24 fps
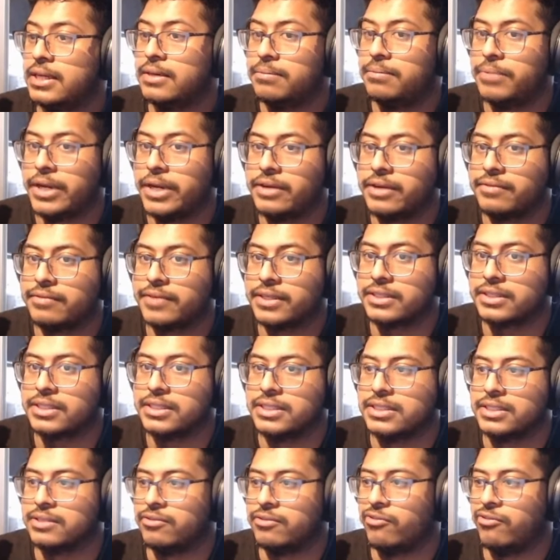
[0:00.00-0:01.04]
Break effect
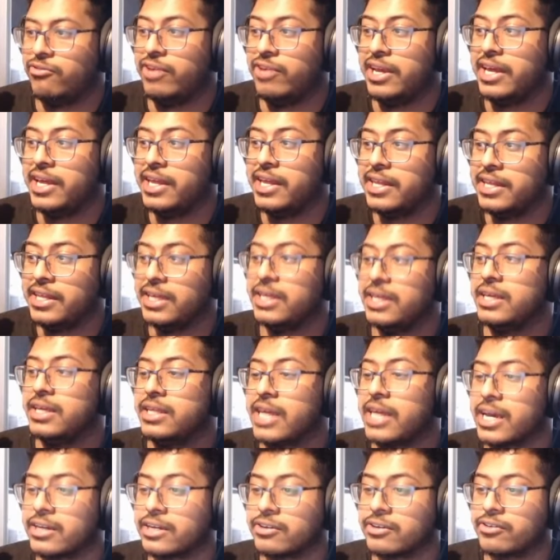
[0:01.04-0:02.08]
isn't really
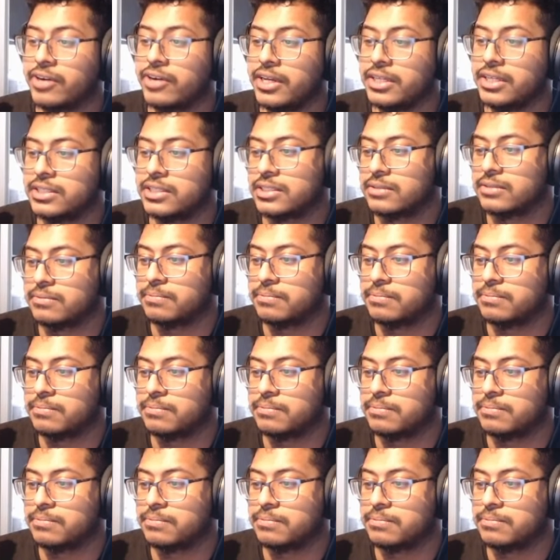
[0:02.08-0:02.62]
that great